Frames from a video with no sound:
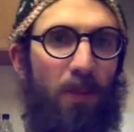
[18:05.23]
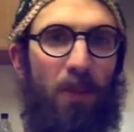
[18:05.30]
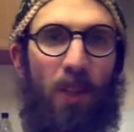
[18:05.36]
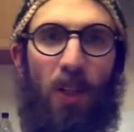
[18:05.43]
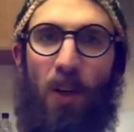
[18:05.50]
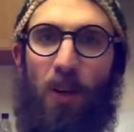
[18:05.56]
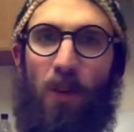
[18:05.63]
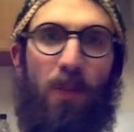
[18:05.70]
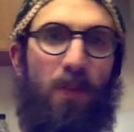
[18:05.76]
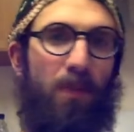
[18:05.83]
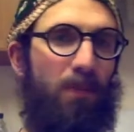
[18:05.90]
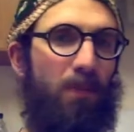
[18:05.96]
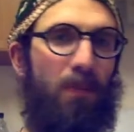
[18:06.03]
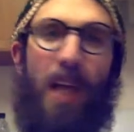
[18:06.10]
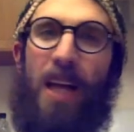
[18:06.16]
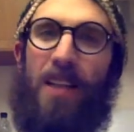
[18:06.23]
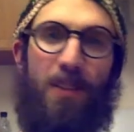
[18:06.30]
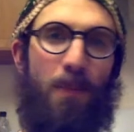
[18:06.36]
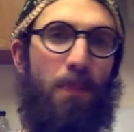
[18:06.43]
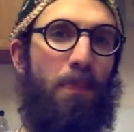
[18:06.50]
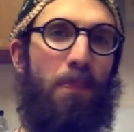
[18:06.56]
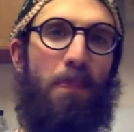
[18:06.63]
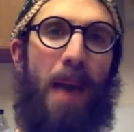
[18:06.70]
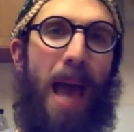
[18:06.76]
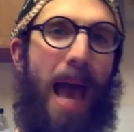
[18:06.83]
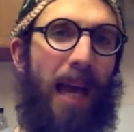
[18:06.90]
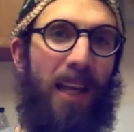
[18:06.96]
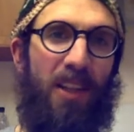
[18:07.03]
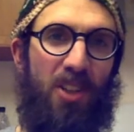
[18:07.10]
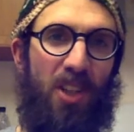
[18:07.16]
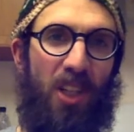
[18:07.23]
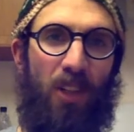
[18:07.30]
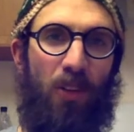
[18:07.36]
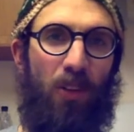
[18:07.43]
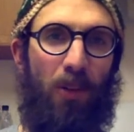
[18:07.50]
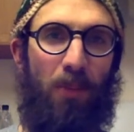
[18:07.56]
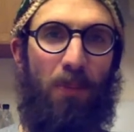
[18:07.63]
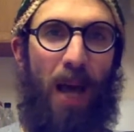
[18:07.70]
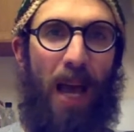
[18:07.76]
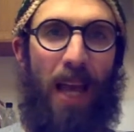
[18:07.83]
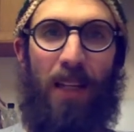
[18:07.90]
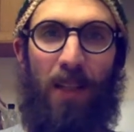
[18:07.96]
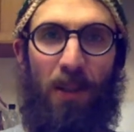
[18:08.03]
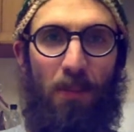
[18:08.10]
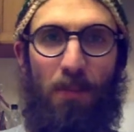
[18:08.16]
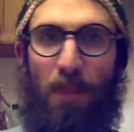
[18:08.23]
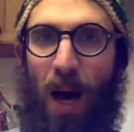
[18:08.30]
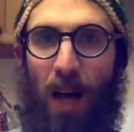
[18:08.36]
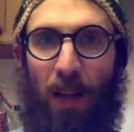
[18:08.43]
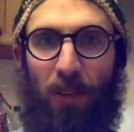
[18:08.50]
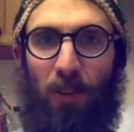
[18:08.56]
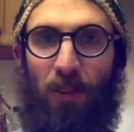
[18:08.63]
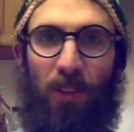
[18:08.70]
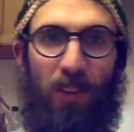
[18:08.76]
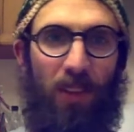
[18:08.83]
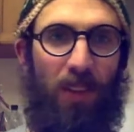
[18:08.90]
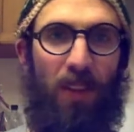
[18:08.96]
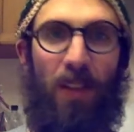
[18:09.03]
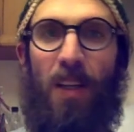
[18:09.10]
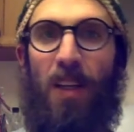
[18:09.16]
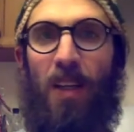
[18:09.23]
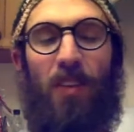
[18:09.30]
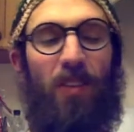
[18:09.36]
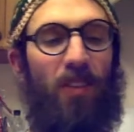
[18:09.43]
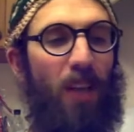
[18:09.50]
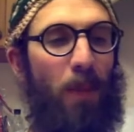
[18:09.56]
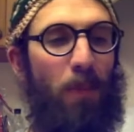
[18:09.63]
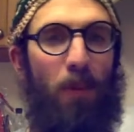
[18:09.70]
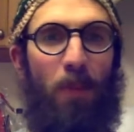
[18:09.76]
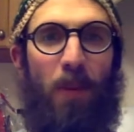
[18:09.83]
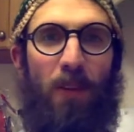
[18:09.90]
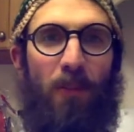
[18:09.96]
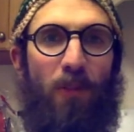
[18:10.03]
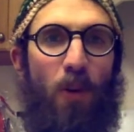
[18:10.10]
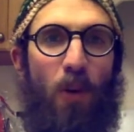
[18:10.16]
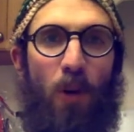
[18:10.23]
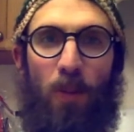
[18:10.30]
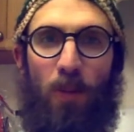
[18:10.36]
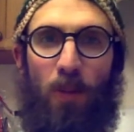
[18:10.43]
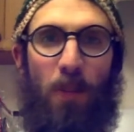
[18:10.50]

You know, lots of packaging. You can buy it in bottles and supplement forms.